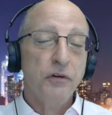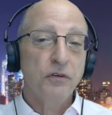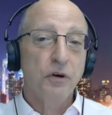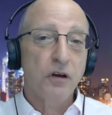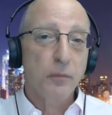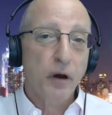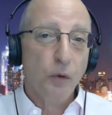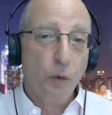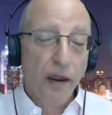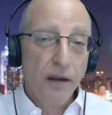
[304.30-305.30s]
talk about
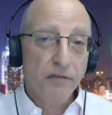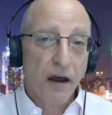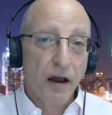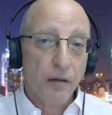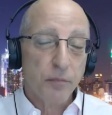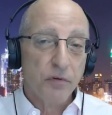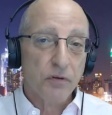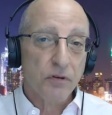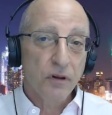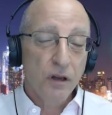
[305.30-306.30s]
Wave
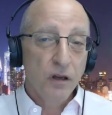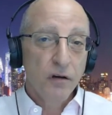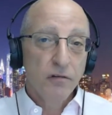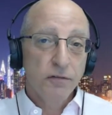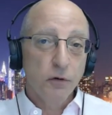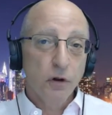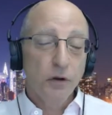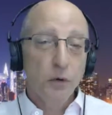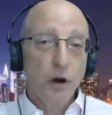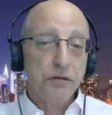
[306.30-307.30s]
apps for the
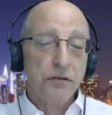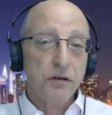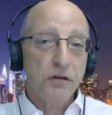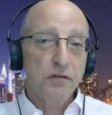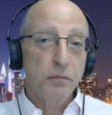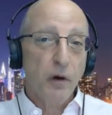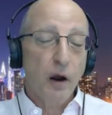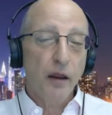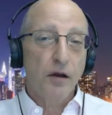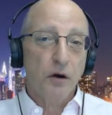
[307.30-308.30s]
rest of
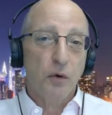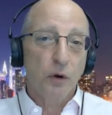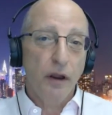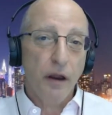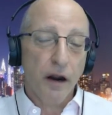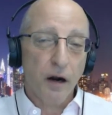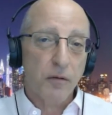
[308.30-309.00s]
my career,